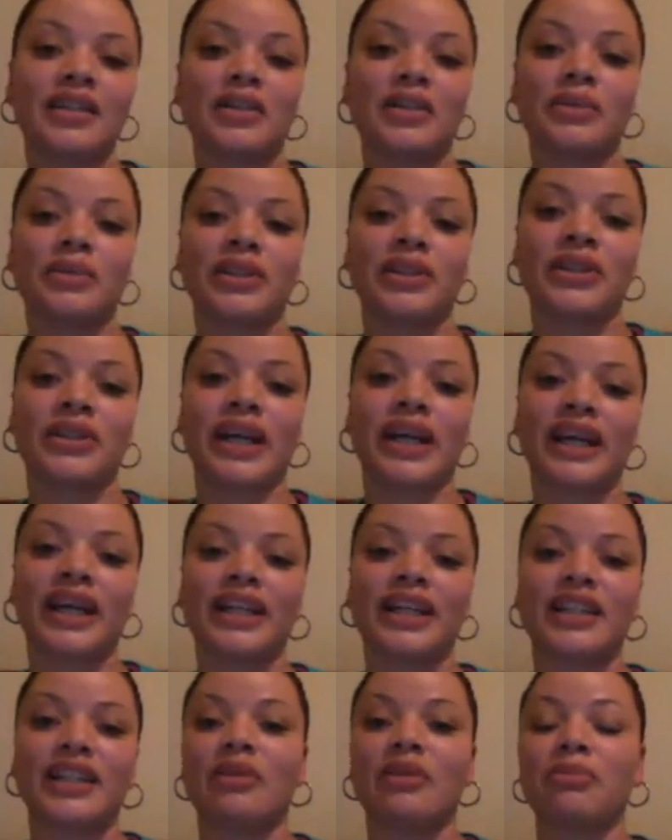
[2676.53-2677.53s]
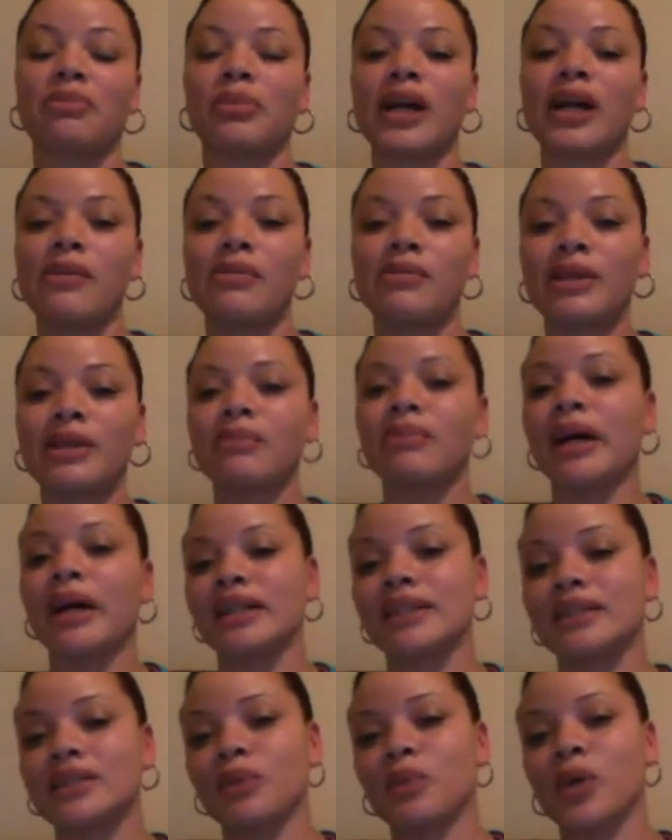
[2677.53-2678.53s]
of there with her head and probably
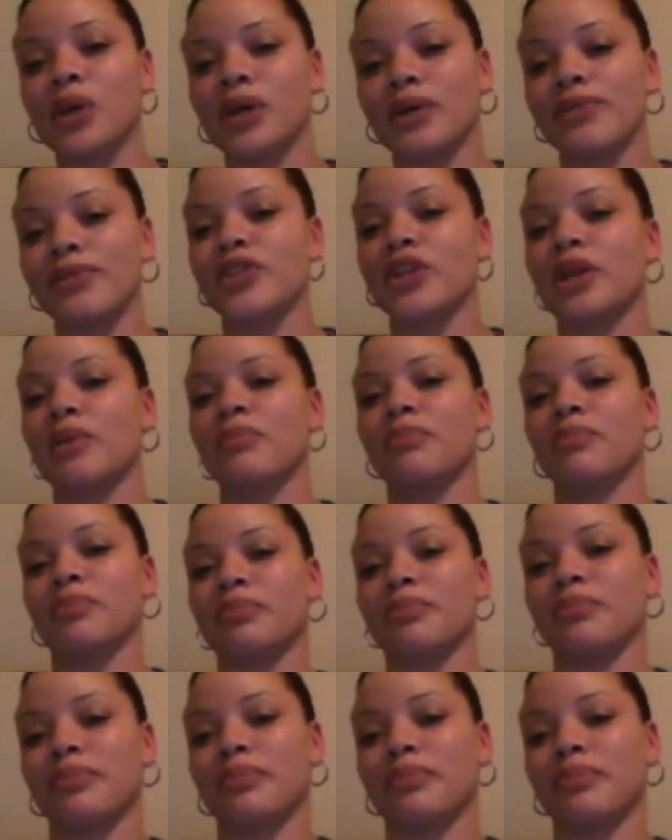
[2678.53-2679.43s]
minus the walk of shame.